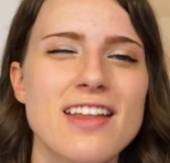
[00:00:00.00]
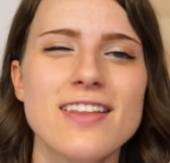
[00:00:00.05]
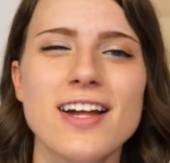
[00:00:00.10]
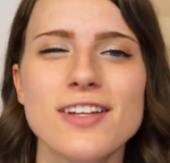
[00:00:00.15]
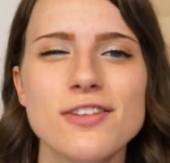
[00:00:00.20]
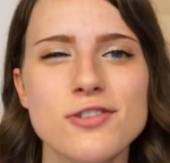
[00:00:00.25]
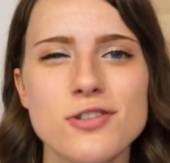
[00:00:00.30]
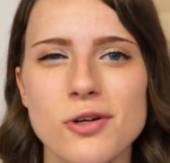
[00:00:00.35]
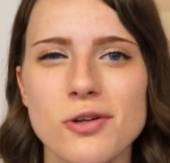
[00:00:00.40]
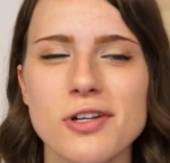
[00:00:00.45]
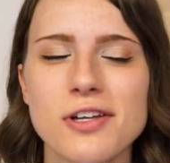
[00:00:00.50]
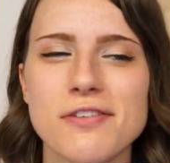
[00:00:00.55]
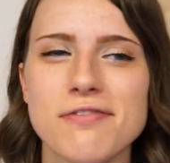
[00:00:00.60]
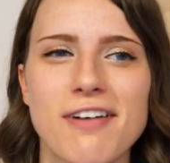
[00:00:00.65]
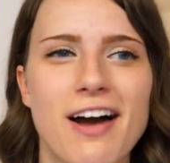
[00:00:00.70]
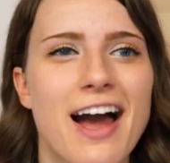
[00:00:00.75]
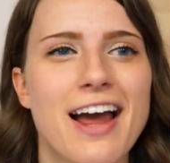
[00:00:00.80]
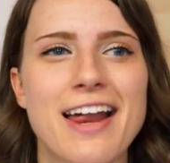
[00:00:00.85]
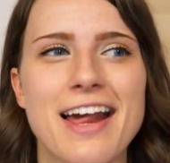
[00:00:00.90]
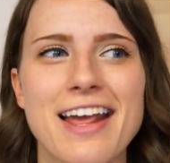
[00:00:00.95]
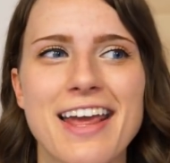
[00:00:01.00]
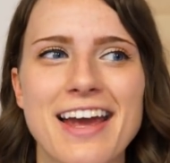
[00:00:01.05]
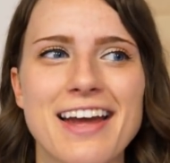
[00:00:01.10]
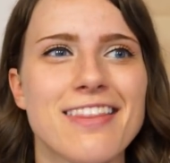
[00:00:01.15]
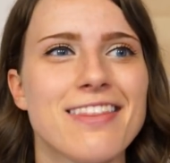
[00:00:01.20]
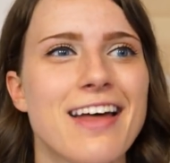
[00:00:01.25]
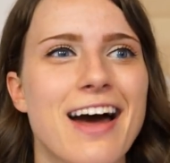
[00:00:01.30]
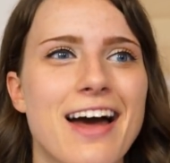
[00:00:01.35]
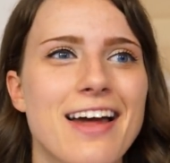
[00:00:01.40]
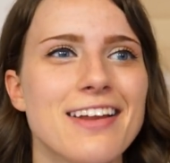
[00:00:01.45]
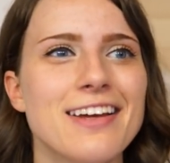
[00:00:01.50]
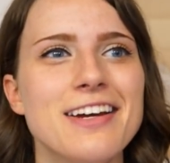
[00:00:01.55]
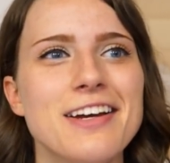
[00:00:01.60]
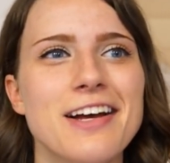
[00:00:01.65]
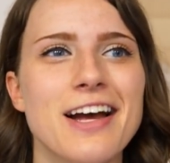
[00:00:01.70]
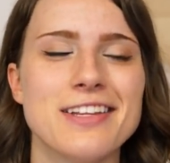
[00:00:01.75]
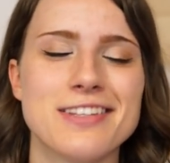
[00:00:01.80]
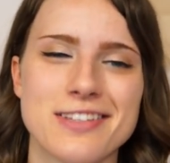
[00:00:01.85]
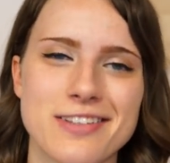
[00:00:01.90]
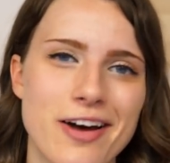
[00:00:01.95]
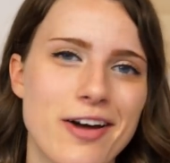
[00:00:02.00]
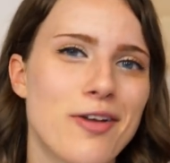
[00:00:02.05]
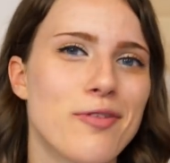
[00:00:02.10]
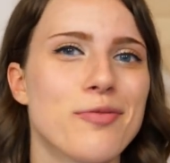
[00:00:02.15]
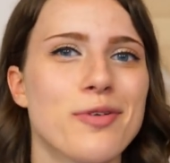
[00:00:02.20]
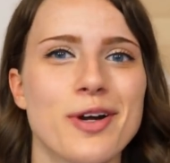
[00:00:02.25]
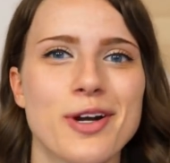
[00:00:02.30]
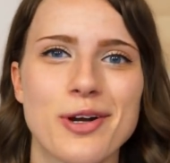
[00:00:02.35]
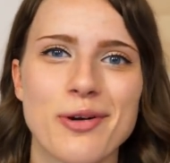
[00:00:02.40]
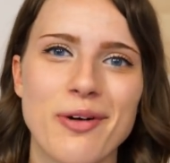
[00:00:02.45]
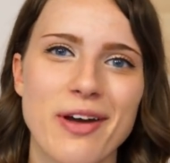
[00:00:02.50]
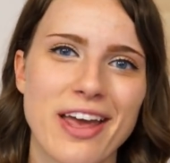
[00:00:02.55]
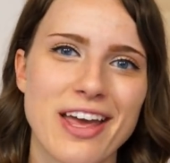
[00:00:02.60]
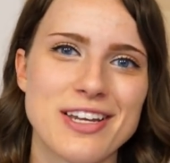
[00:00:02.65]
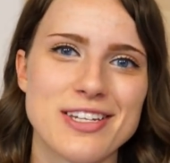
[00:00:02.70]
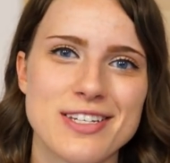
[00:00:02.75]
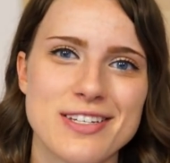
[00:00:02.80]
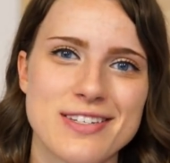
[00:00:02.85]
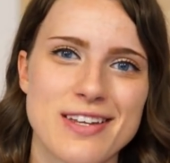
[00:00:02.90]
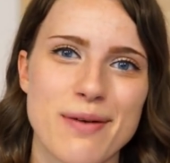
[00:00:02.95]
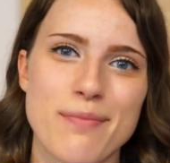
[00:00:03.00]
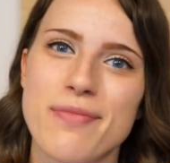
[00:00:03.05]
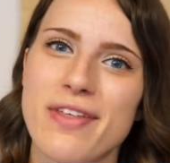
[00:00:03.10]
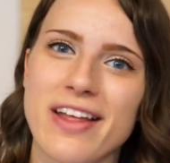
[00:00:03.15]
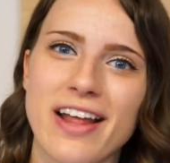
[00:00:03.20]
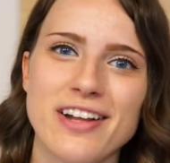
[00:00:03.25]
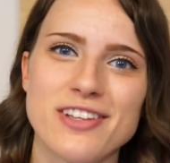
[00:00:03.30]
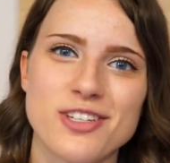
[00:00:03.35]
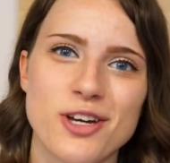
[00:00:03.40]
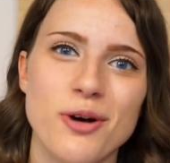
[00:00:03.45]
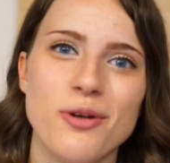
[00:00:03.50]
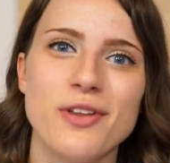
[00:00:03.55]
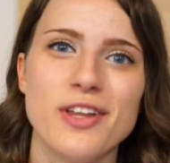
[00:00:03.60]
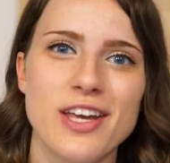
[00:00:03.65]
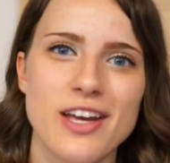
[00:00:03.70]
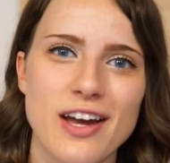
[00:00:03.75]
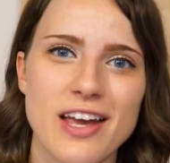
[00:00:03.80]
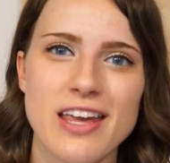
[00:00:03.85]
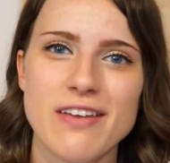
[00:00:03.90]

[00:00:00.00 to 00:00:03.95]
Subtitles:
That's totally fine, I get that. It's a lot of work going into something that's only